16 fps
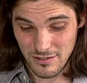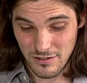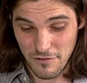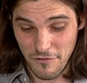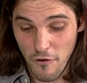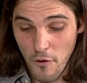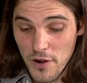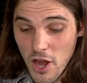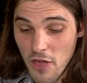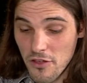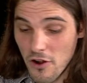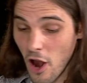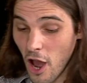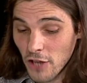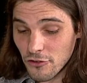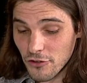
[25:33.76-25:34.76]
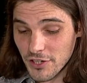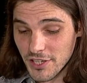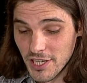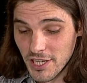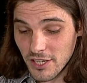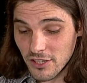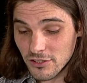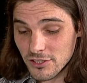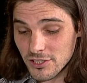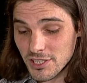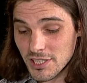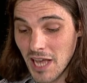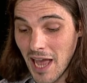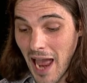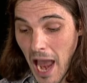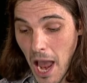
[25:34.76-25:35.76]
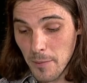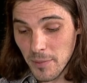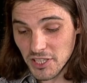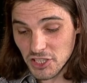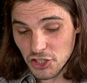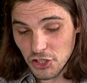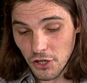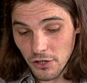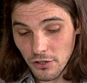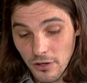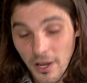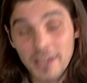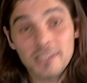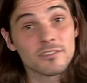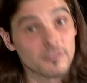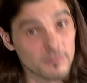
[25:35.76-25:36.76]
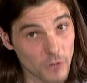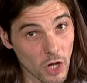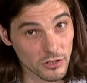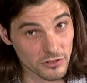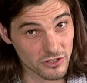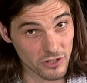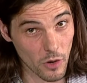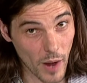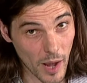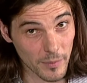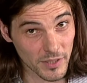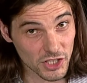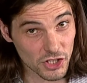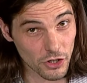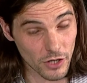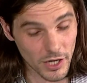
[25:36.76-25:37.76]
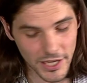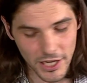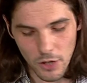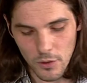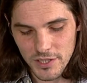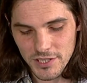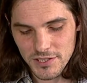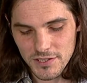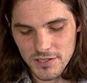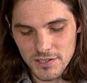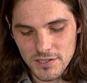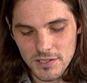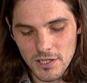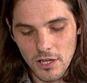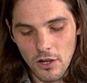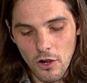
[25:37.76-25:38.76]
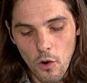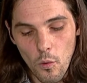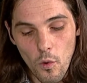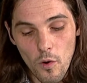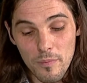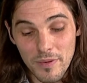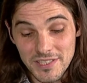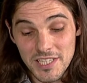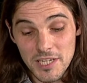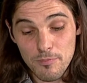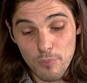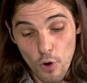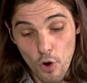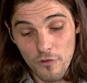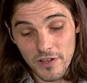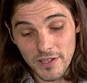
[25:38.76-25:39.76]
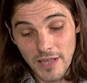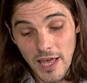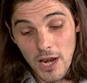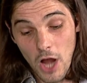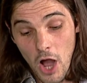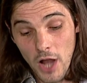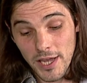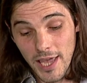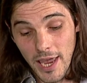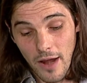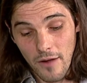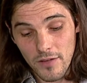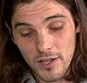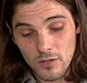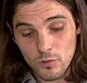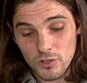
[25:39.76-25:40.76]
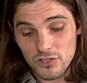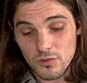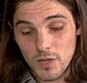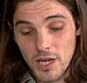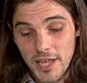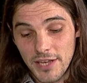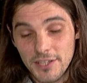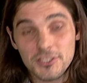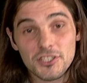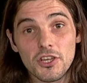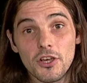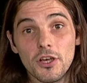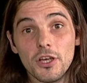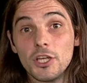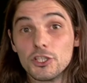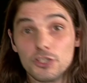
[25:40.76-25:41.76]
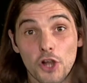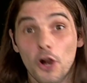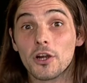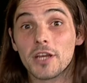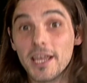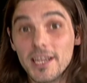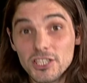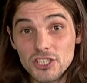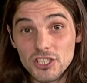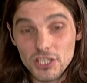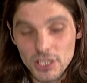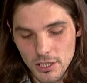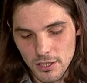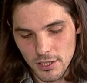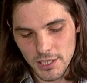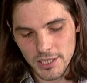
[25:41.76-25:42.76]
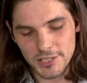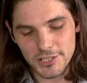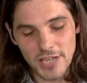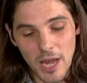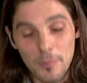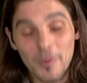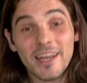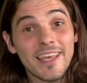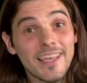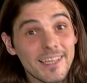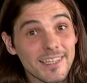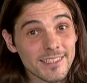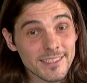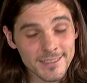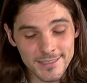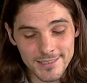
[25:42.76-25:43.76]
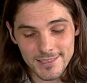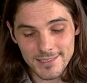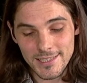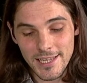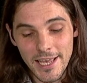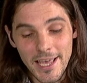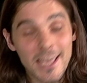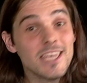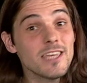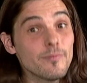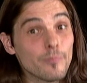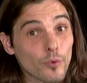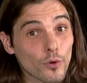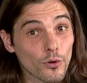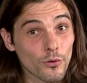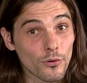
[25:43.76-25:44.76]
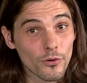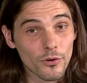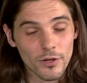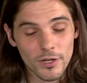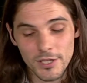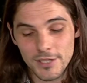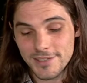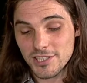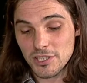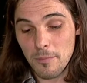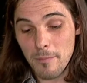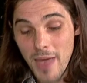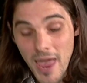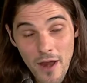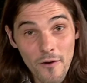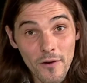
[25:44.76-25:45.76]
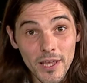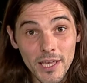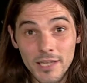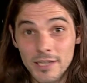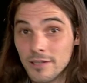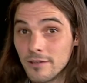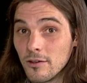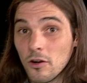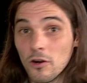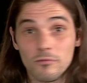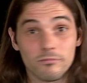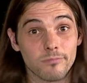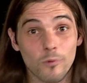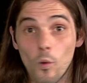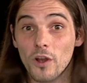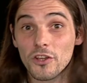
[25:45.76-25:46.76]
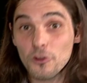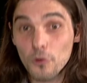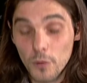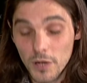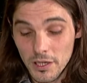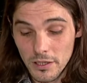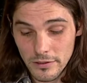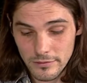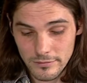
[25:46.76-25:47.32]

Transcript: For another 100 years, amateur and not so amateur linguists were busy proving that Hungarian was related to Turkish, Japanese, Hebrew, Sumerian, or what you will.